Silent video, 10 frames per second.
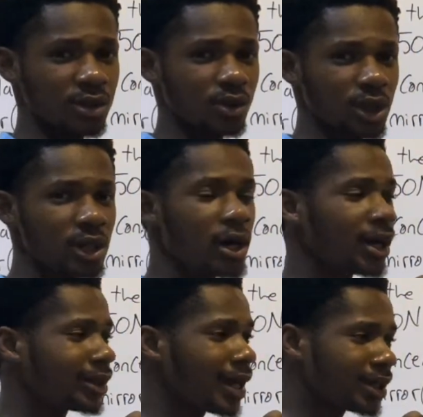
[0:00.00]
Okay,
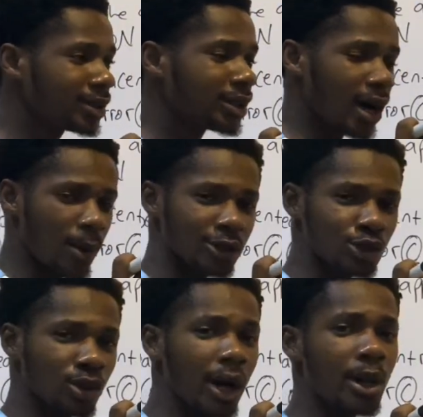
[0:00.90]
then the capacitor
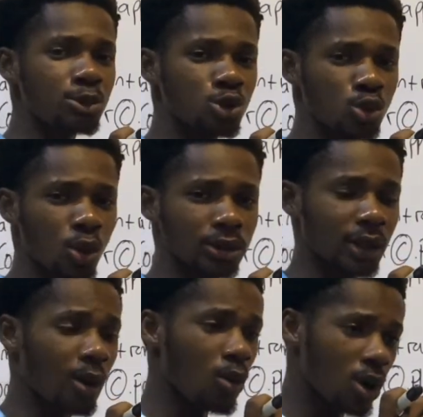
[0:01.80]
now helps to what
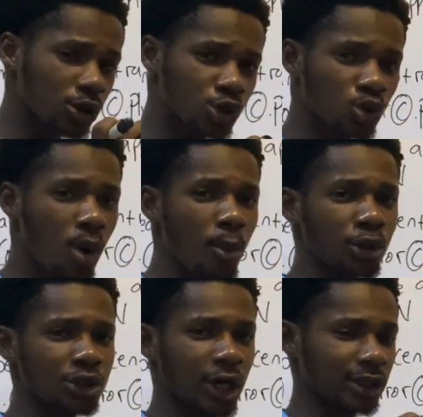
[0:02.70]
now store more
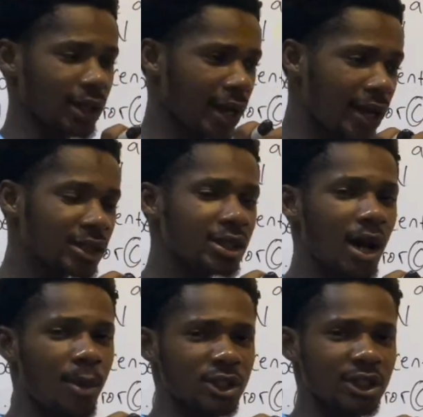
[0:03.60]
charge, hence the
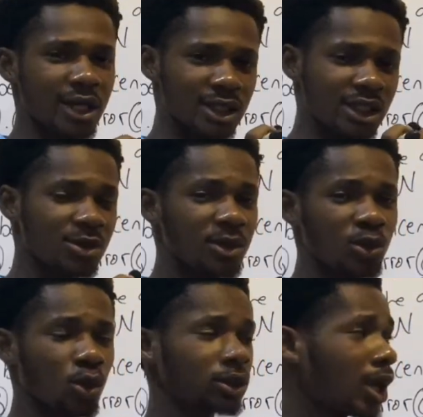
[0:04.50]
capacitance is being
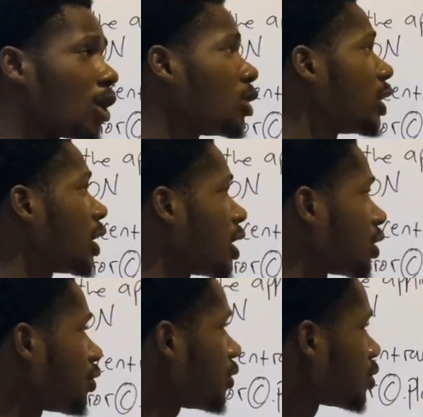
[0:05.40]
what now
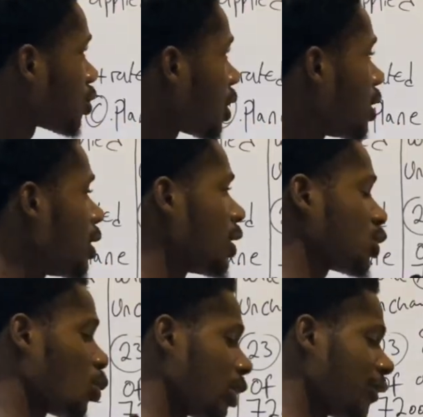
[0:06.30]
increased. Okay, so
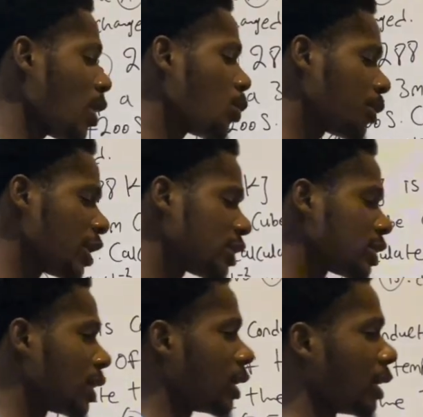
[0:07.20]
whenever we place
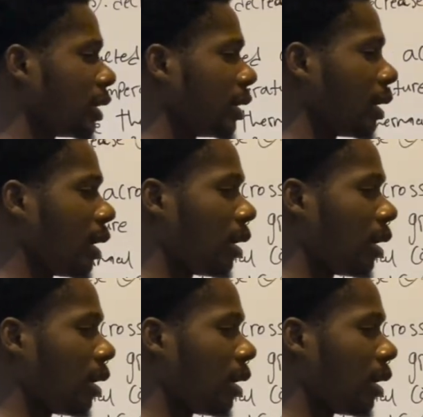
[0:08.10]
a